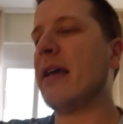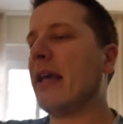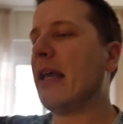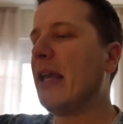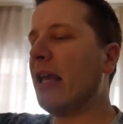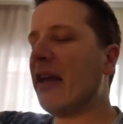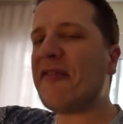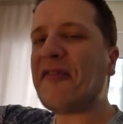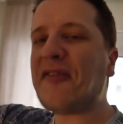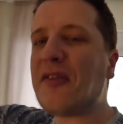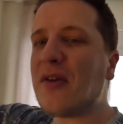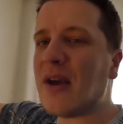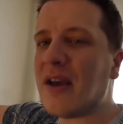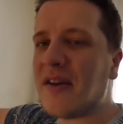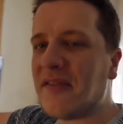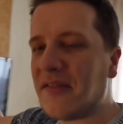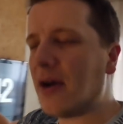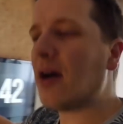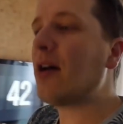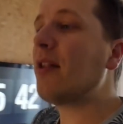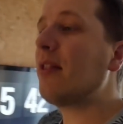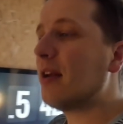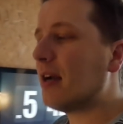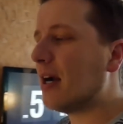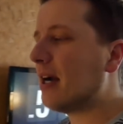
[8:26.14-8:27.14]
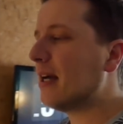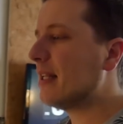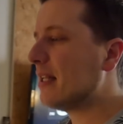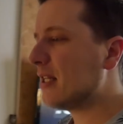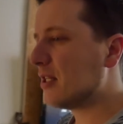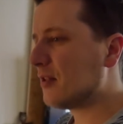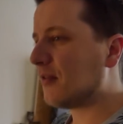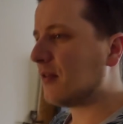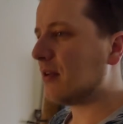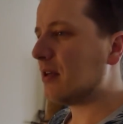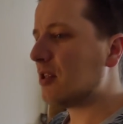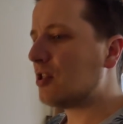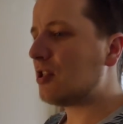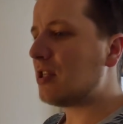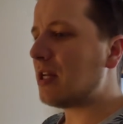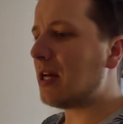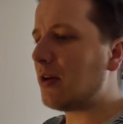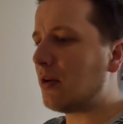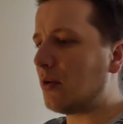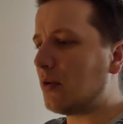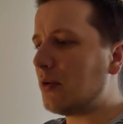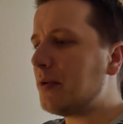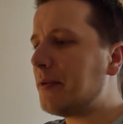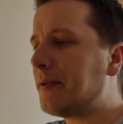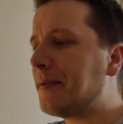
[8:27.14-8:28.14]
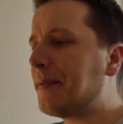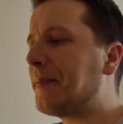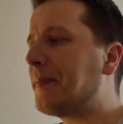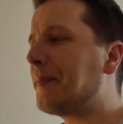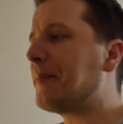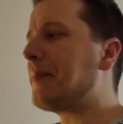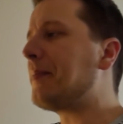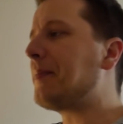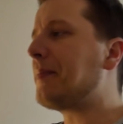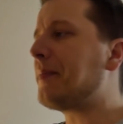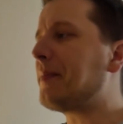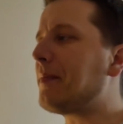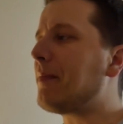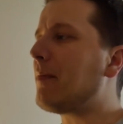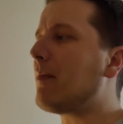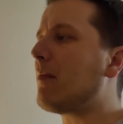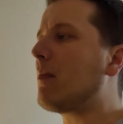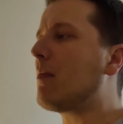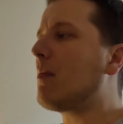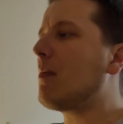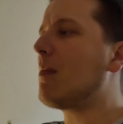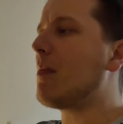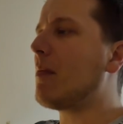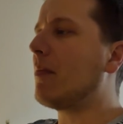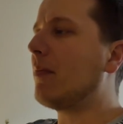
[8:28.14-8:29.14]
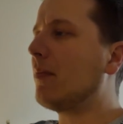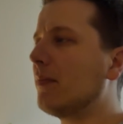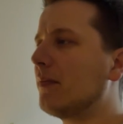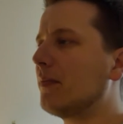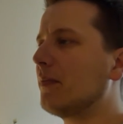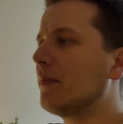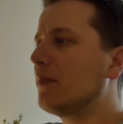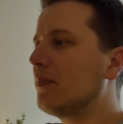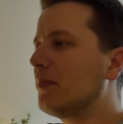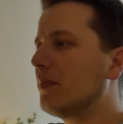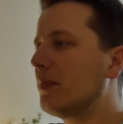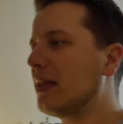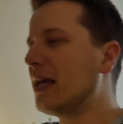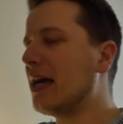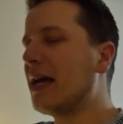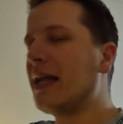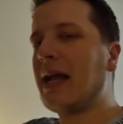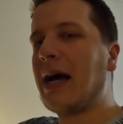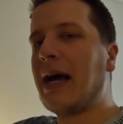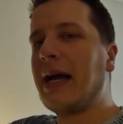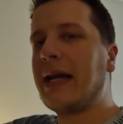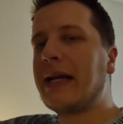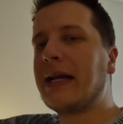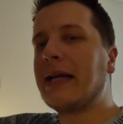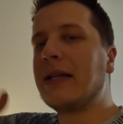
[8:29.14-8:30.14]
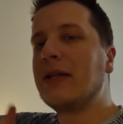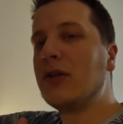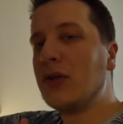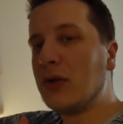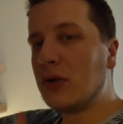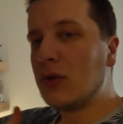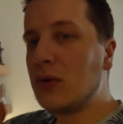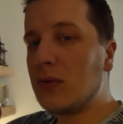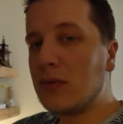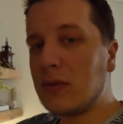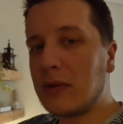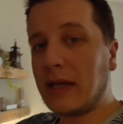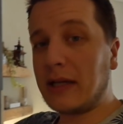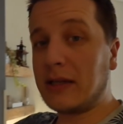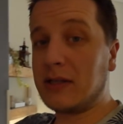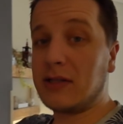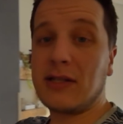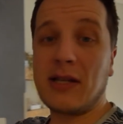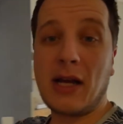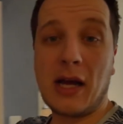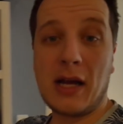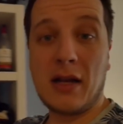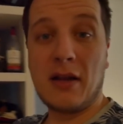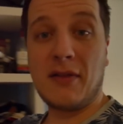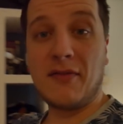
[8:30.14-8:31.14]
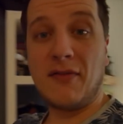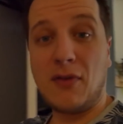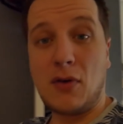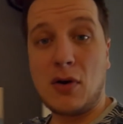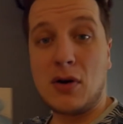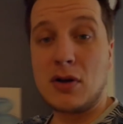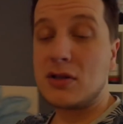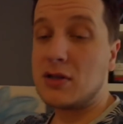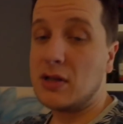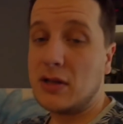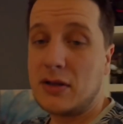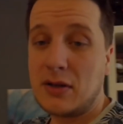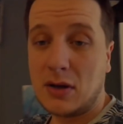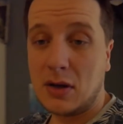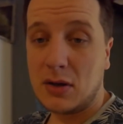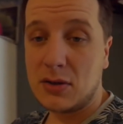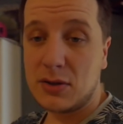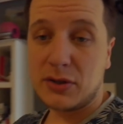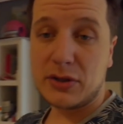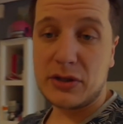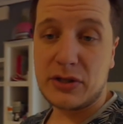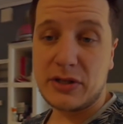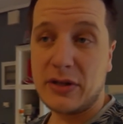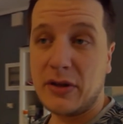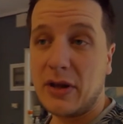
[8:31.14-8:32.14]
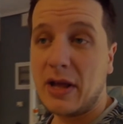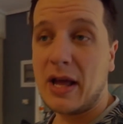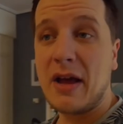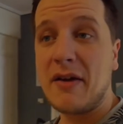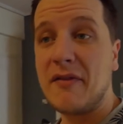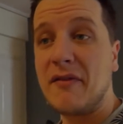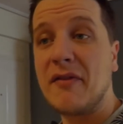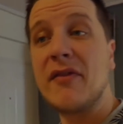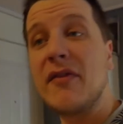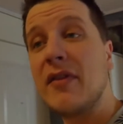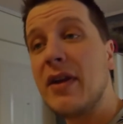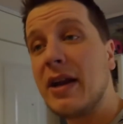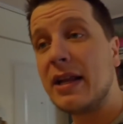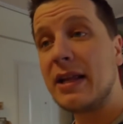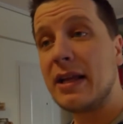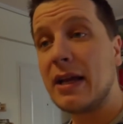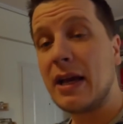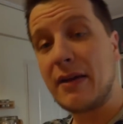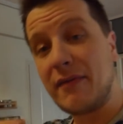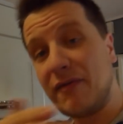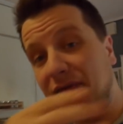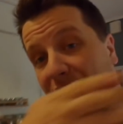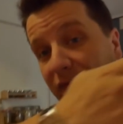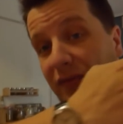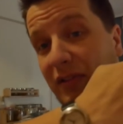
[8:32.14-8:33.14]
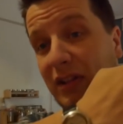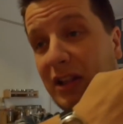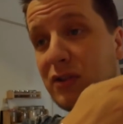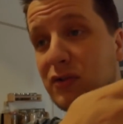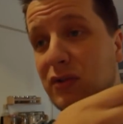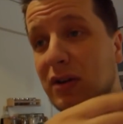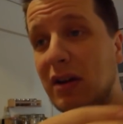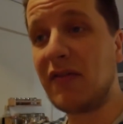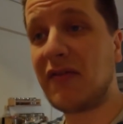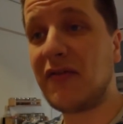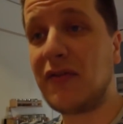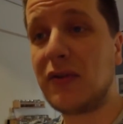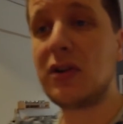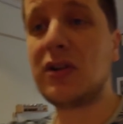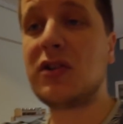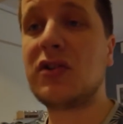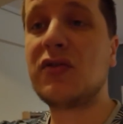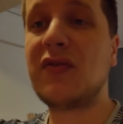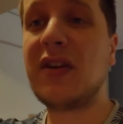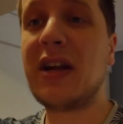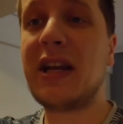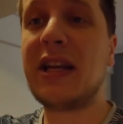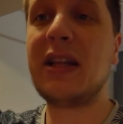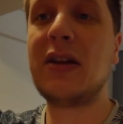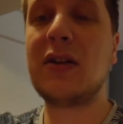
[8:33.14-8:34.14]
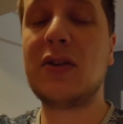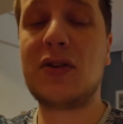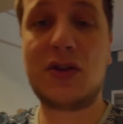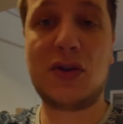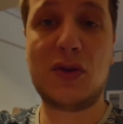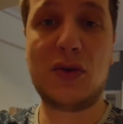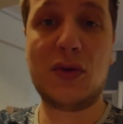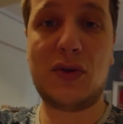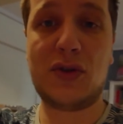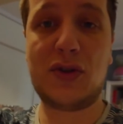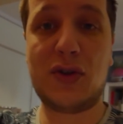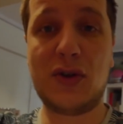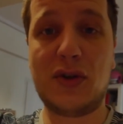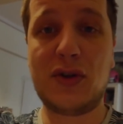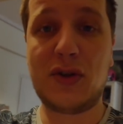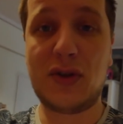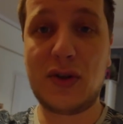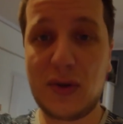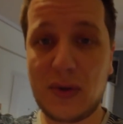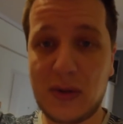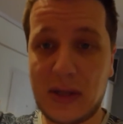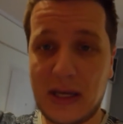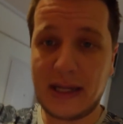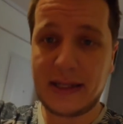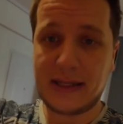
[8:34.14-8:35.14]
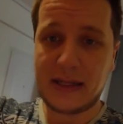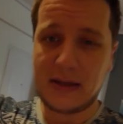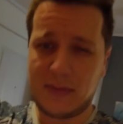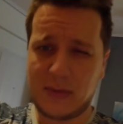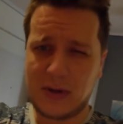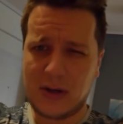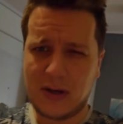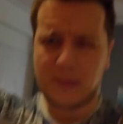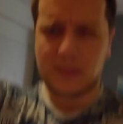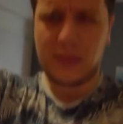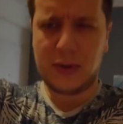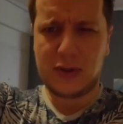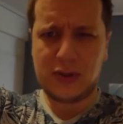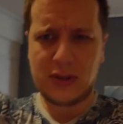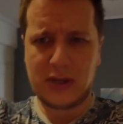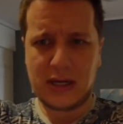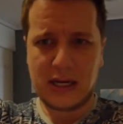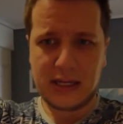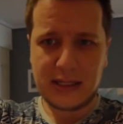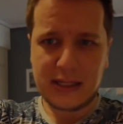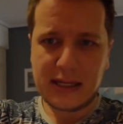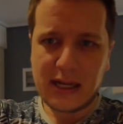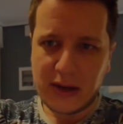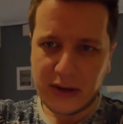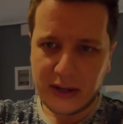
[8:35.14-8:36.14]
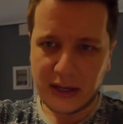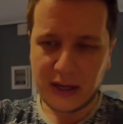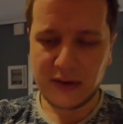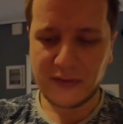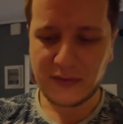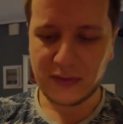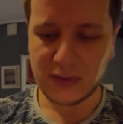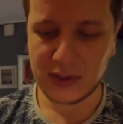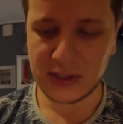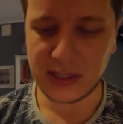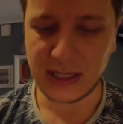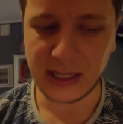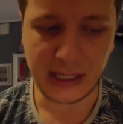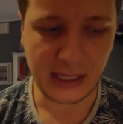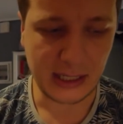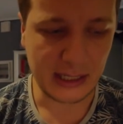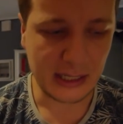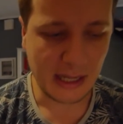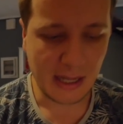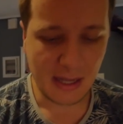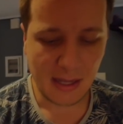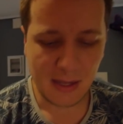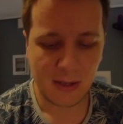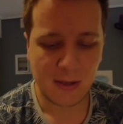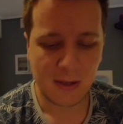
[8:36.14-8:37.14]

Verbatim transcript: if you have other ideas for this channel that I can do, like silent vlogs that I also still have ready. I've literally have footage ready to do that. I'm gonna put you guys down here for a second.